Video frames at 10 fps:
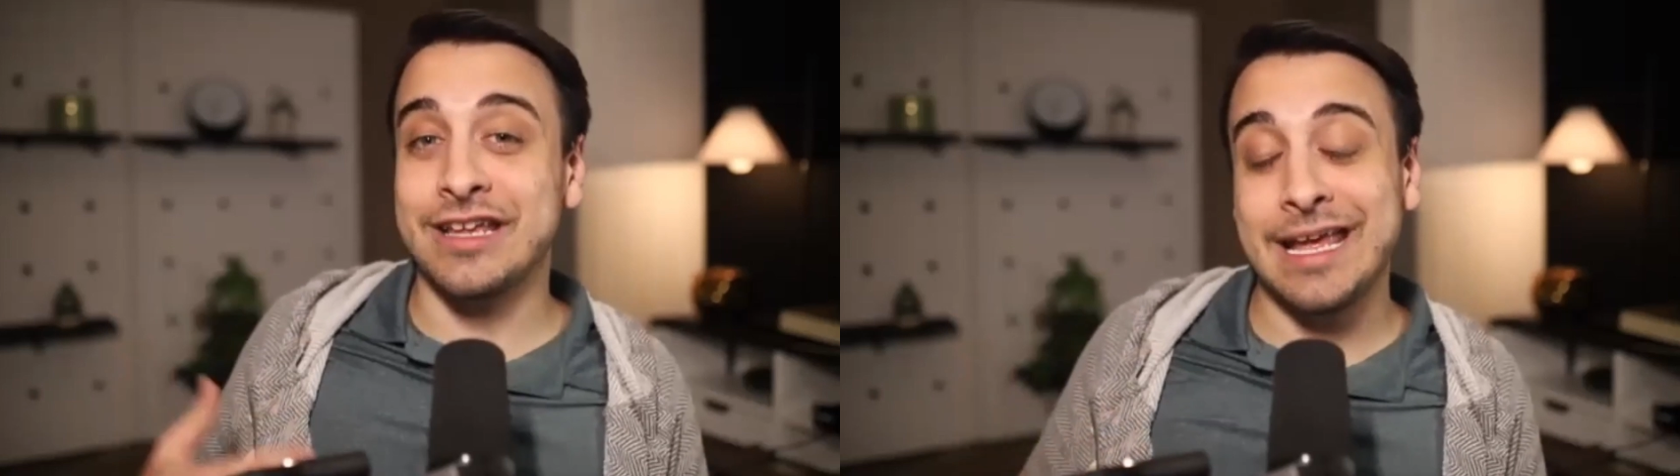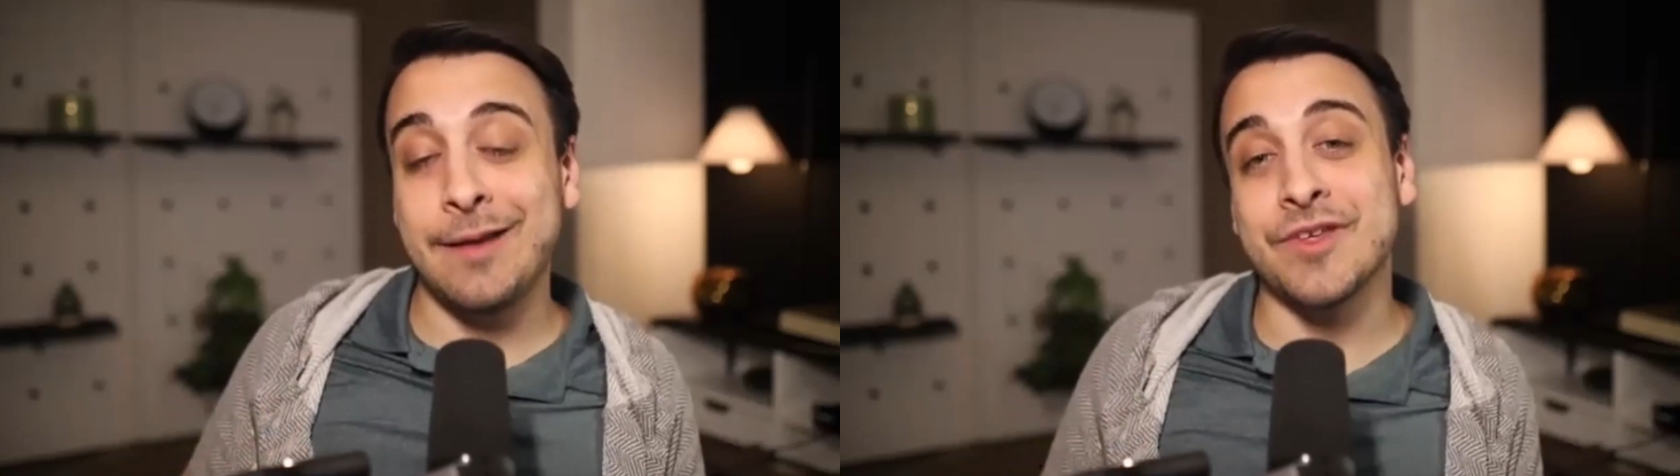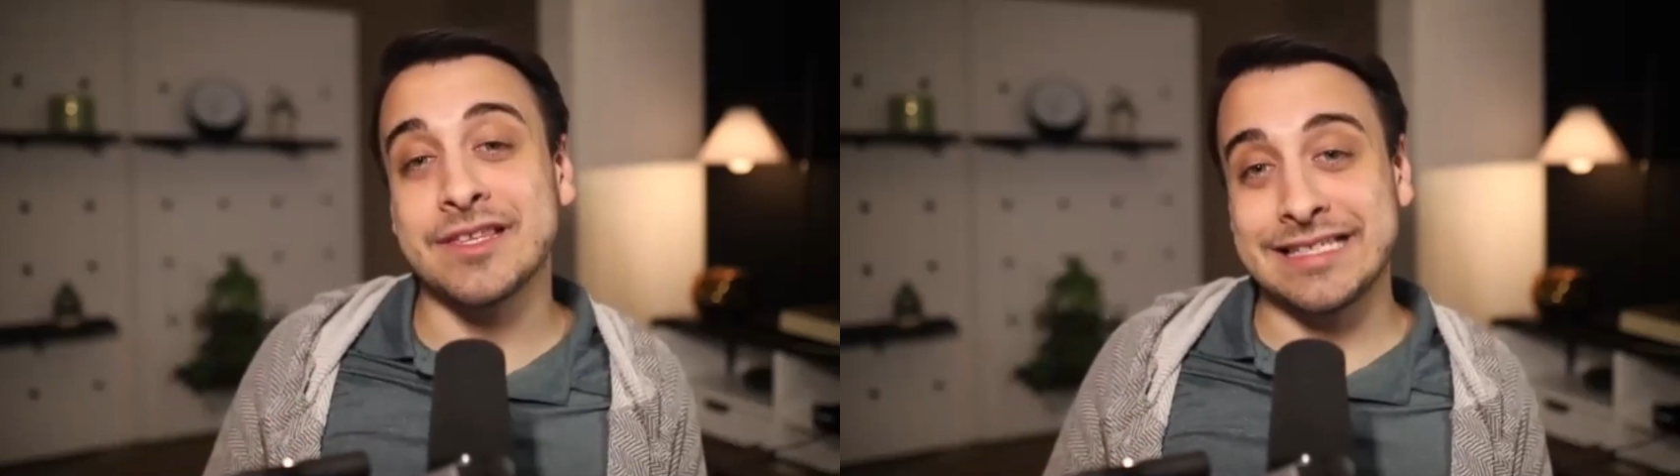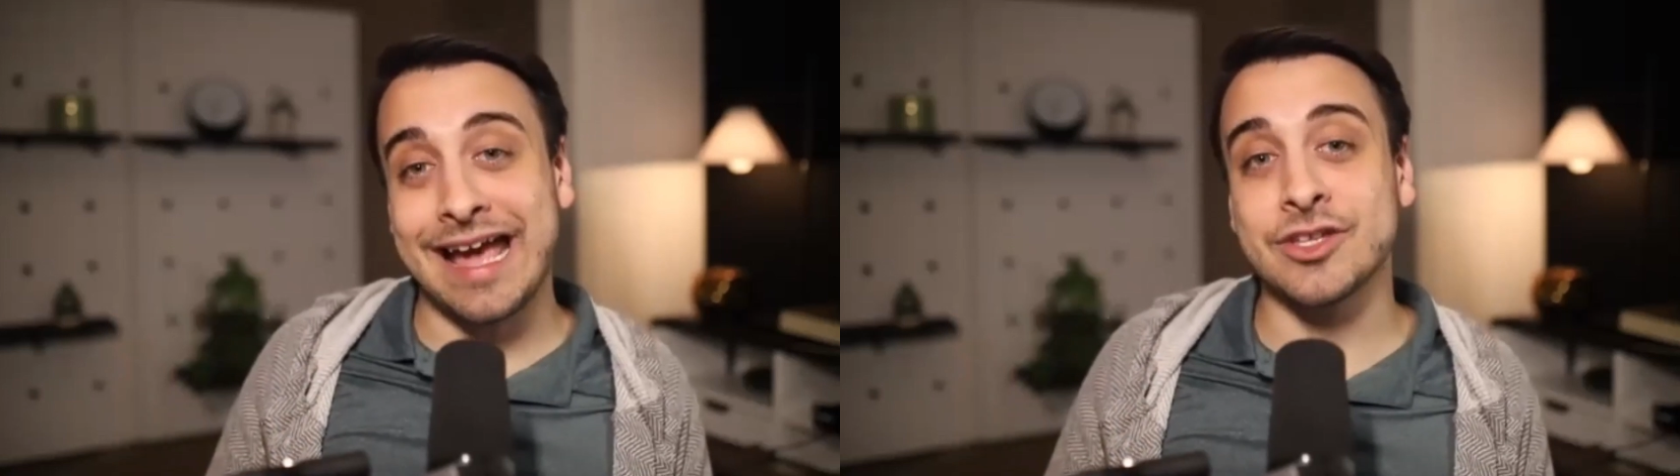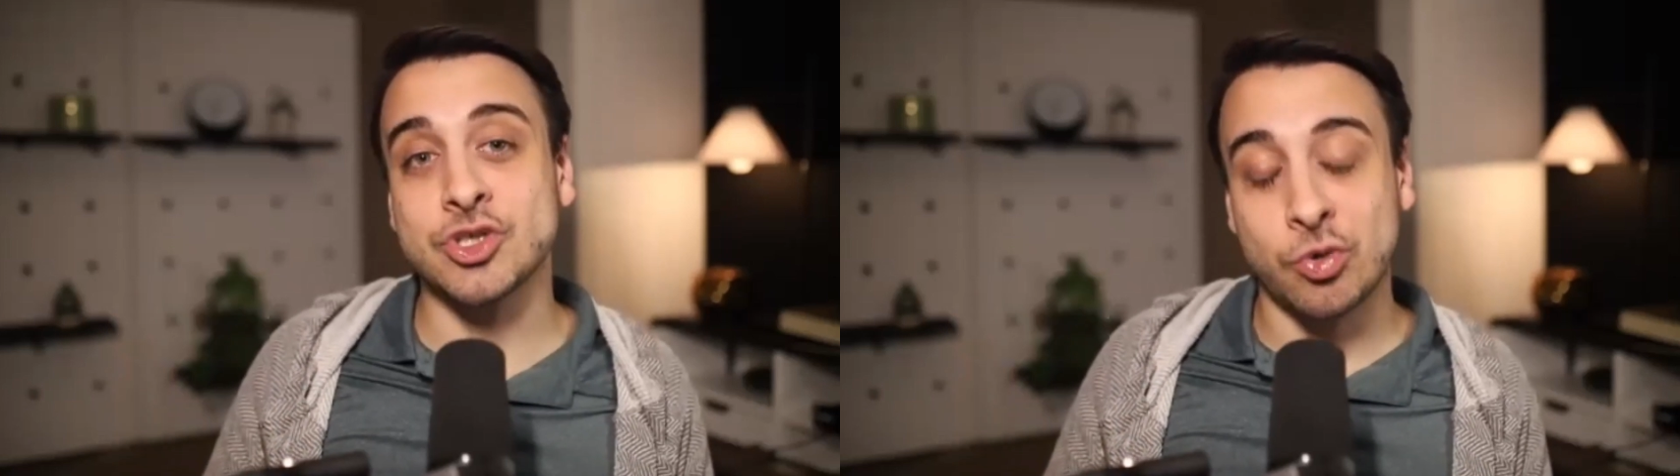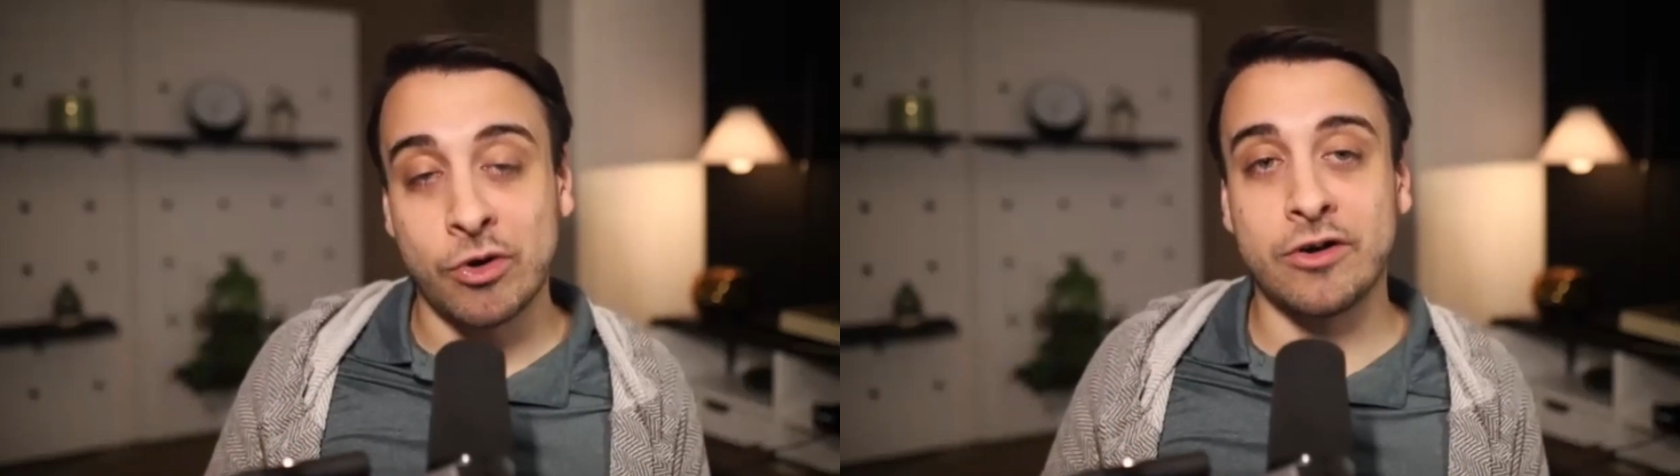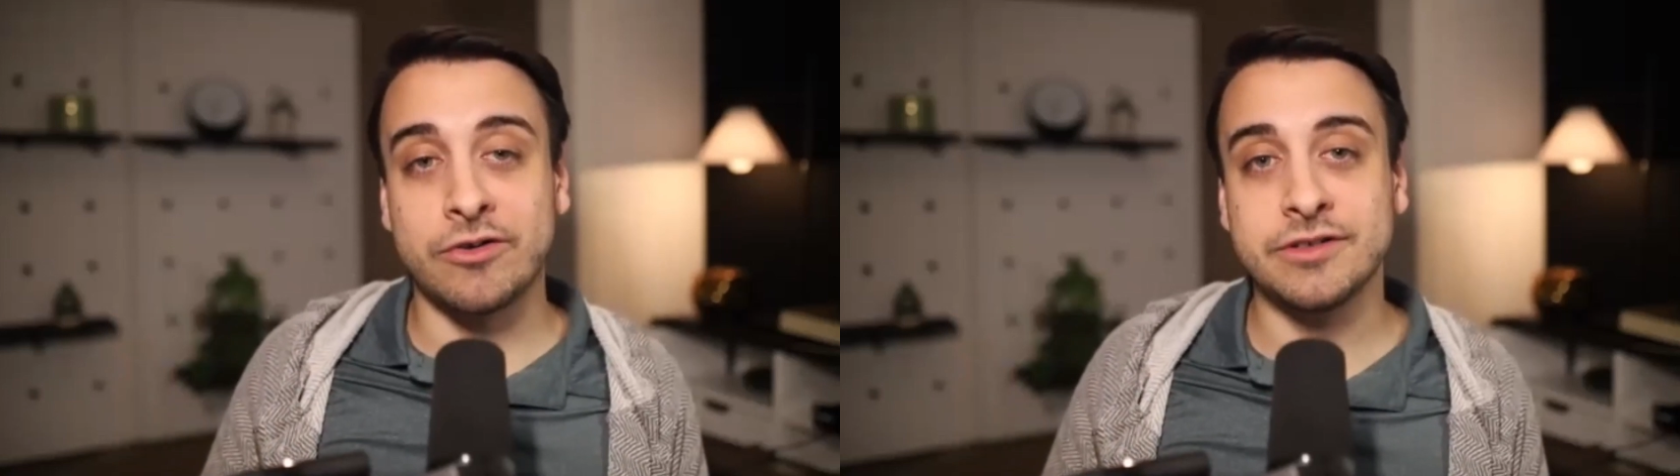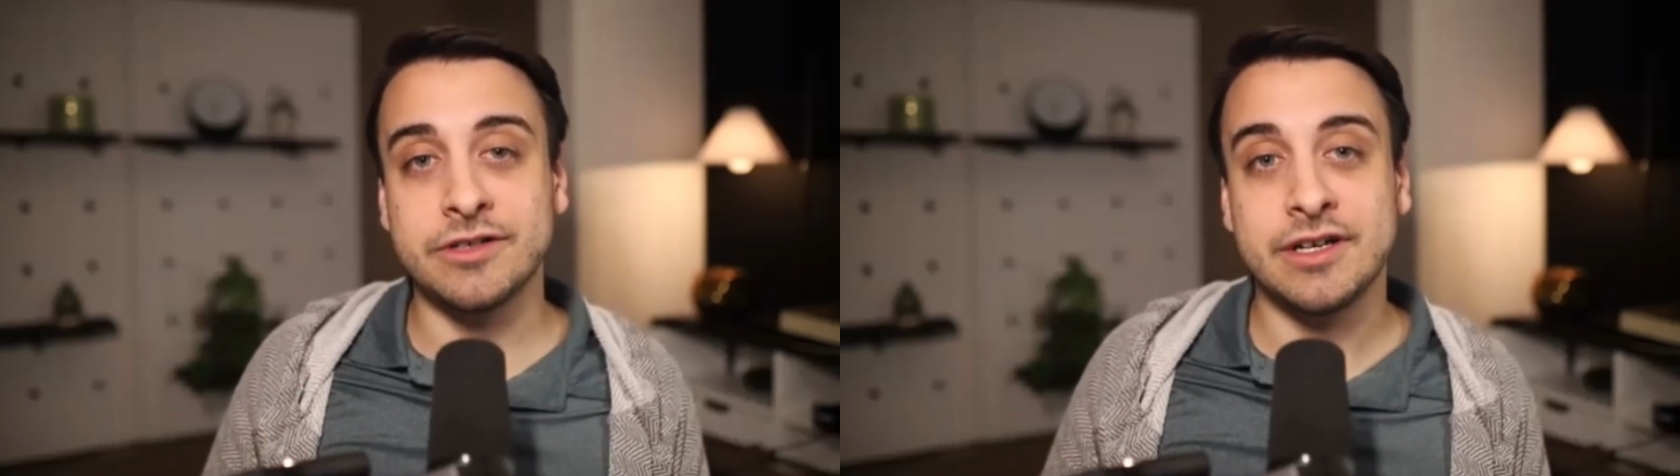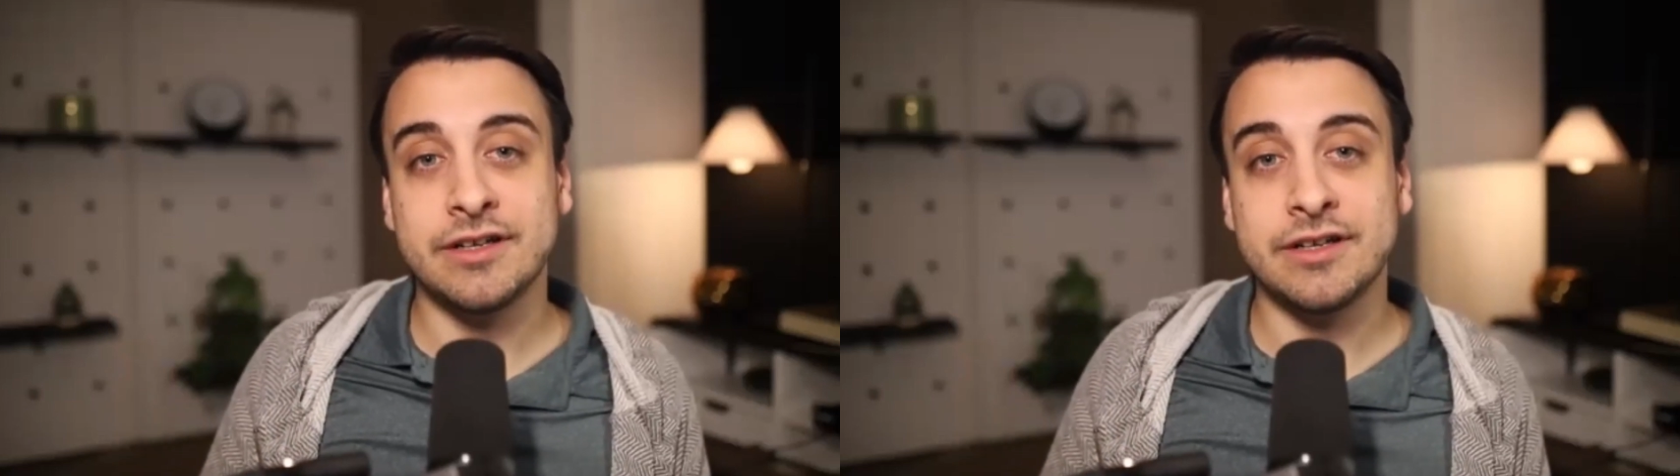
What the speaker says: keep the status quo